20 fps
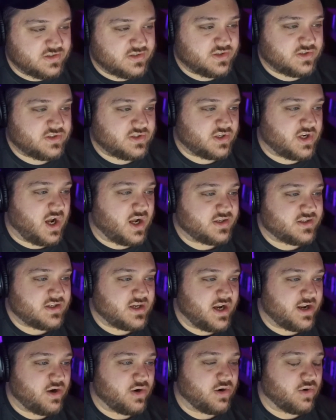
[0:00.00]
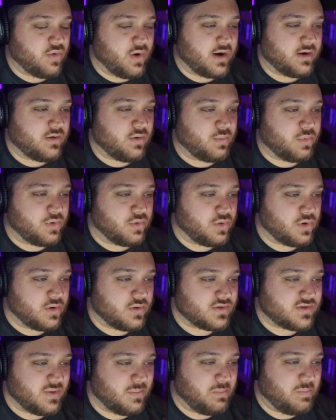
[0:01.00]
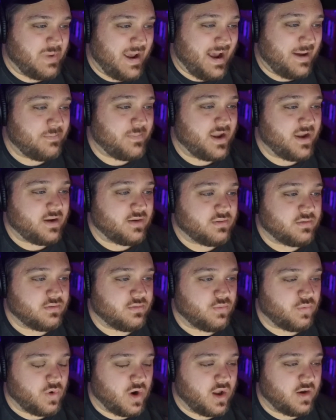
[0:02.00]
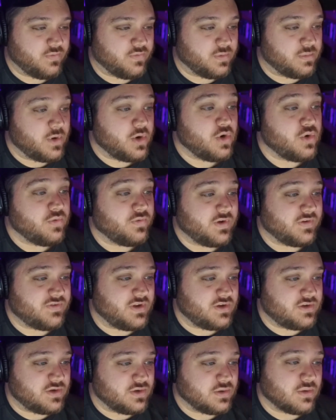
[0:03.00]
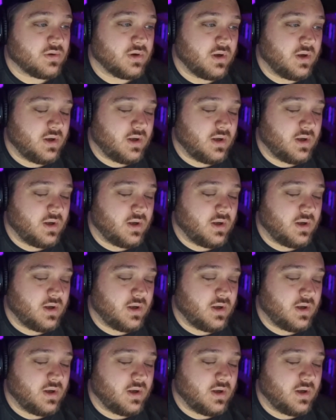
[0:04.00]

Scott Snyder and Greg Capullo's Batman run from the New 52,